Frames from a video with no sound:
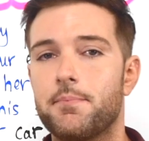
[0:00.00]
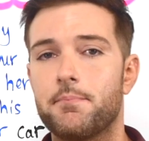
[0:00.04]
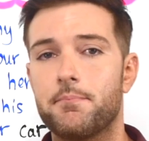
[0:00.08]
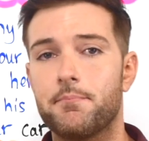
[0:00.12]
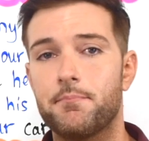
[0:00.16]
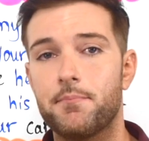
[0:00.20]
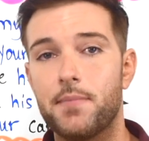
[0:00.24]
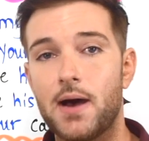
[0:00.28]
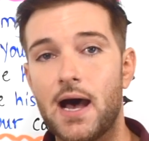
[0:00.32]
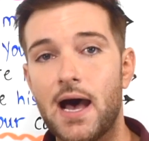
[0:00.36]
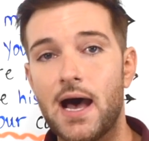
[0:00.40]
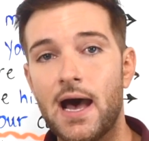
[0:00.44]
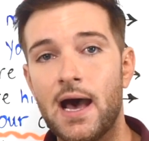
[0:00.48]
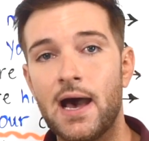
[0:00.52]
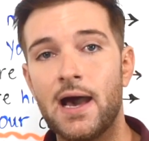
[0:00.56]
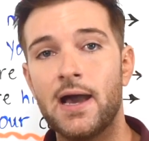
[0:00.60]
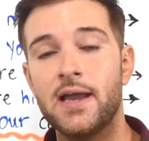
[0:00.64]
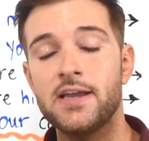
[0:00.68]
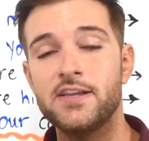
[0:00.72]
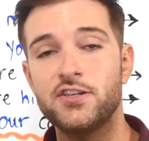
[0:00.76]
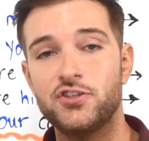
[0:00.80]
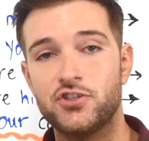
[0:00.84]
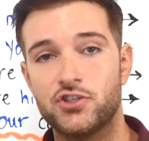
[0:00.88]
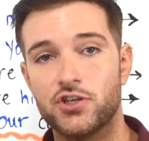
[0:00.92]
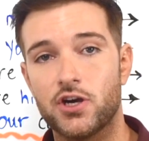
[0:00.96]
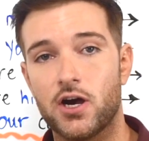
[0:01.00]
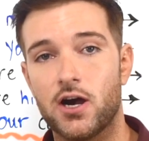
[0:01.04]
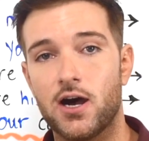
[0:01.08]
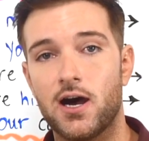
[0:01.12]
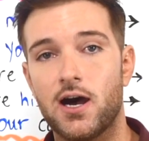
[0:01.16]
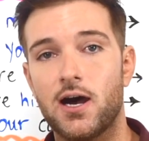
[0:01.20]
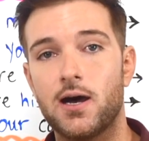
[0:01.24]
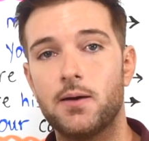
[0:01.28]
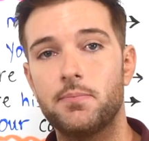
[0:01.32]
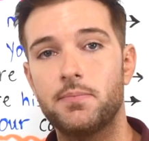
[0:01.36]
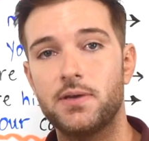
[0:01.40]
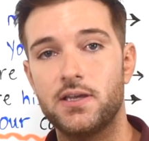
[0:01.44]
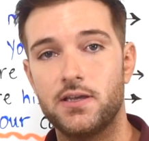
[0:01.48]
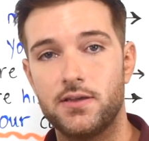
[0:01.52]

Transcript: my job